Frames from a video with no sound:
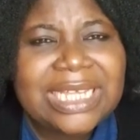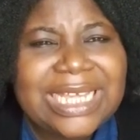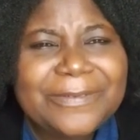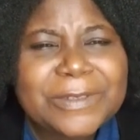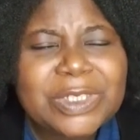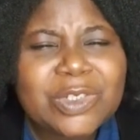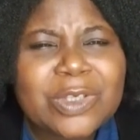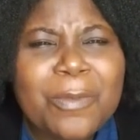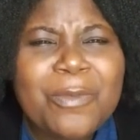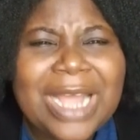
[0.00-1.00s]
if
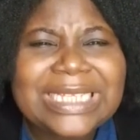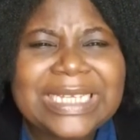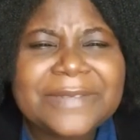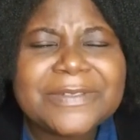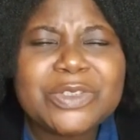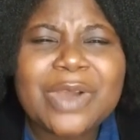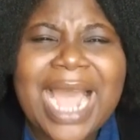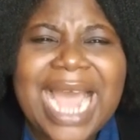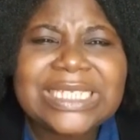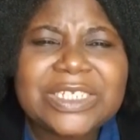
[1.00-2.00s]
someone gives you
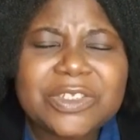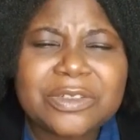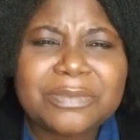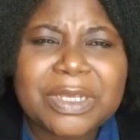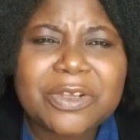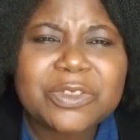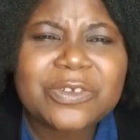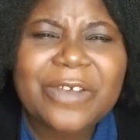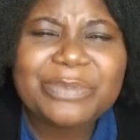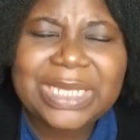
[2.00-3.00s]
attitude because
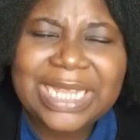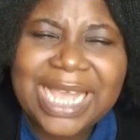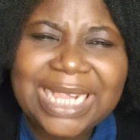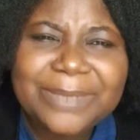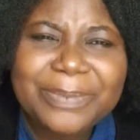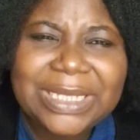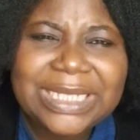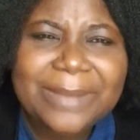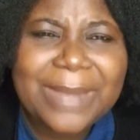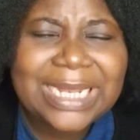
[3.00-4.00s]
you have been helping
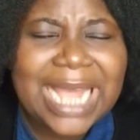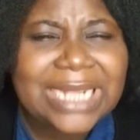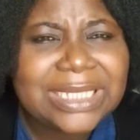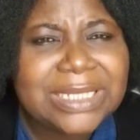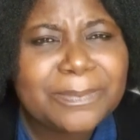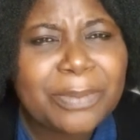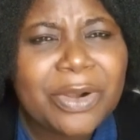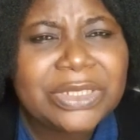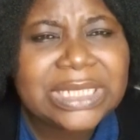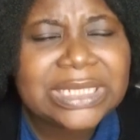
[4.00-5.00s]
them and at this
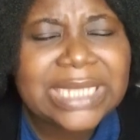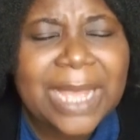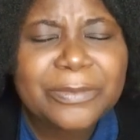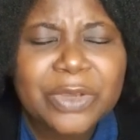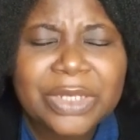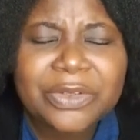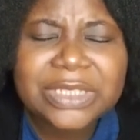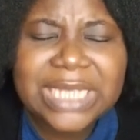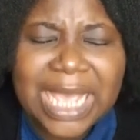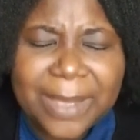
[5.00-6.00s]
point in time you are not
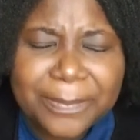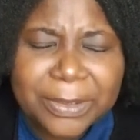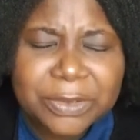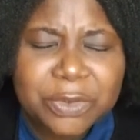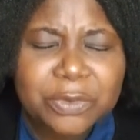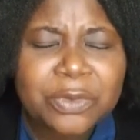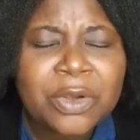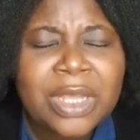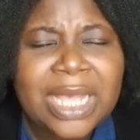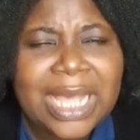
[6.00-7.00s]
able to
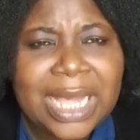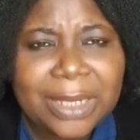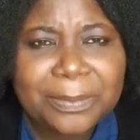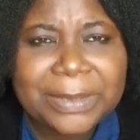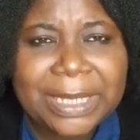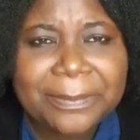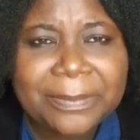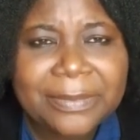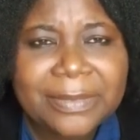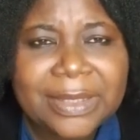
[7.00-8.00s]
help them
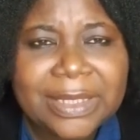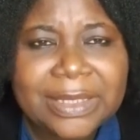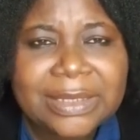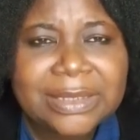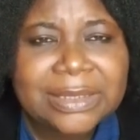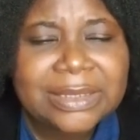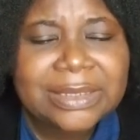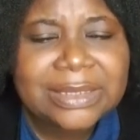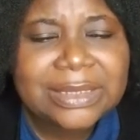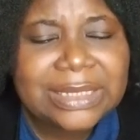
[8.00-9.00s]

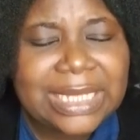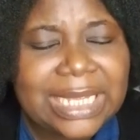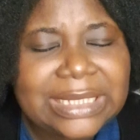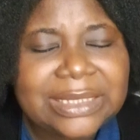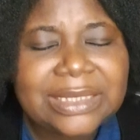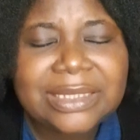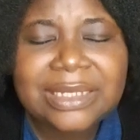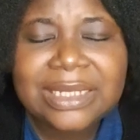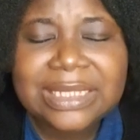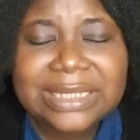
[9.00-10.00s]
then
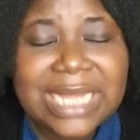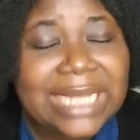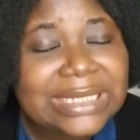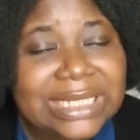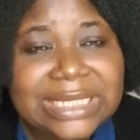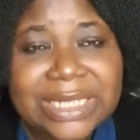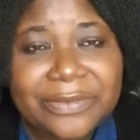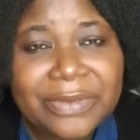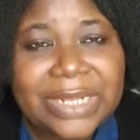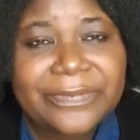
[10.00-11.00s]
that is a
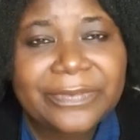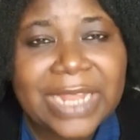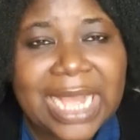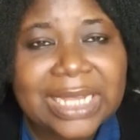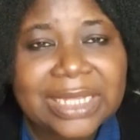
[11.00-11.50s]
red flag.